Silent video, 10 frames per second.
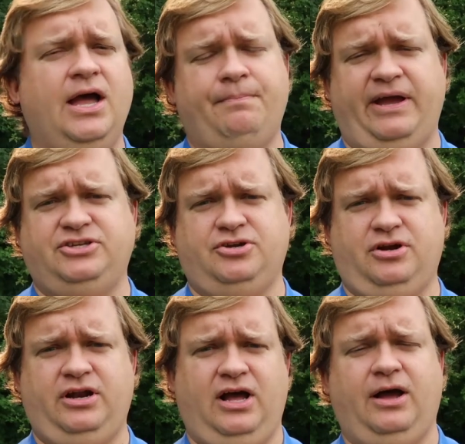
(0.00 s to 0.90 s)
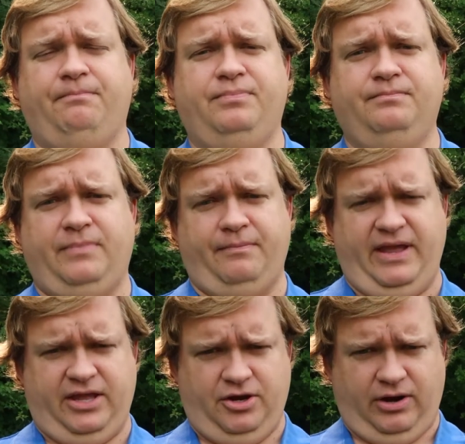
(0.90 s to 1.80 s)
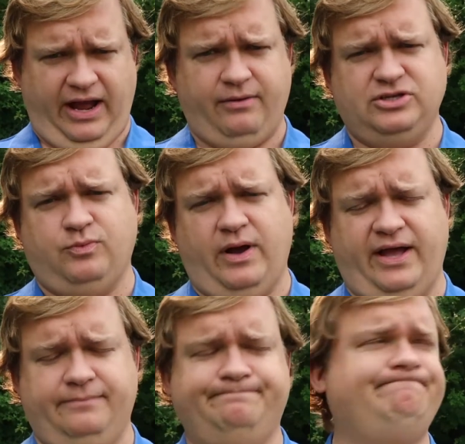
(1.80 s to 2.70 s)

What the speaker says: By turning up, by making your iris wide,